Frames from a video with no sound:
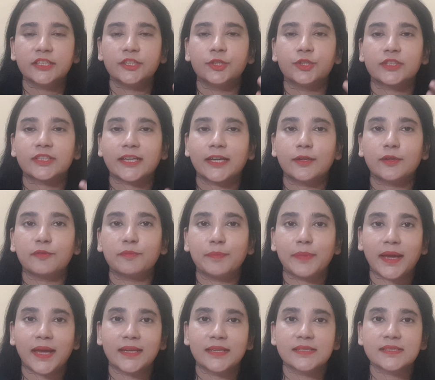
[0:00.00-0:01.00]
you know, it kind of
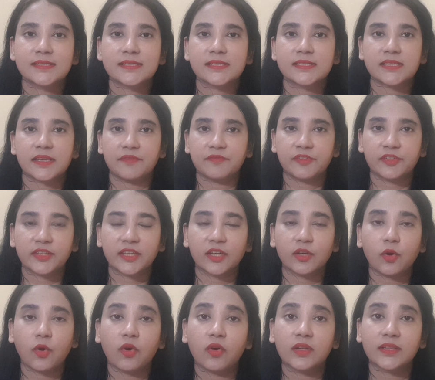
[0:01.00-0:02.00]
balances
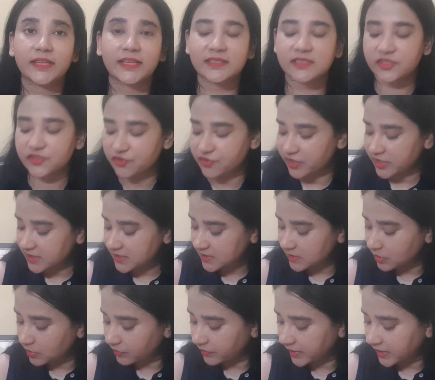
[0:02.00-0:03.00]
everything, all that stress
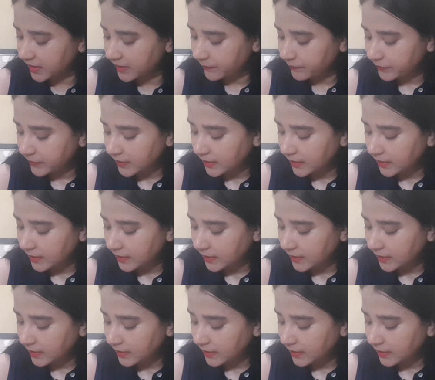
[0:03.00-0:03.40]
away,